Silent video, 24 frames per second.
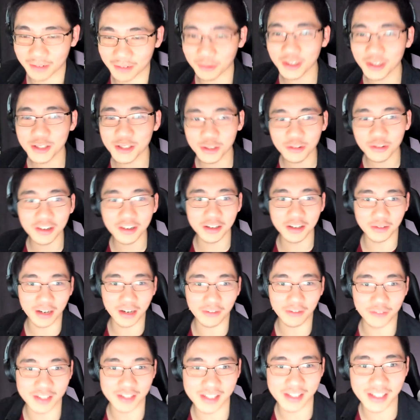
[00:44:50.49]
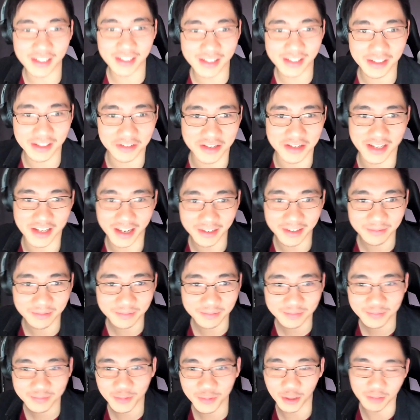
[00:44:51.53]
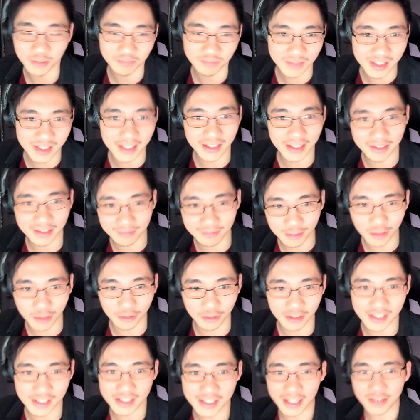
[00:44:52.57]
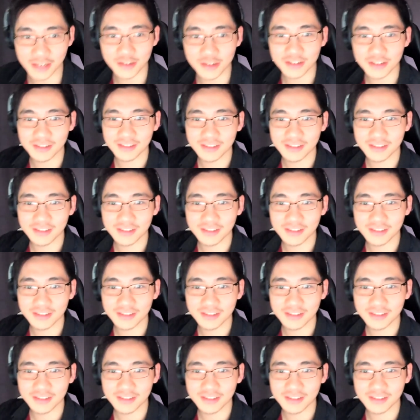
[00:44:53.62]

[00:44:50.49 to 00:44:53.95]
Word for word: What is your underwriting for seed and Series A or seed and early stage?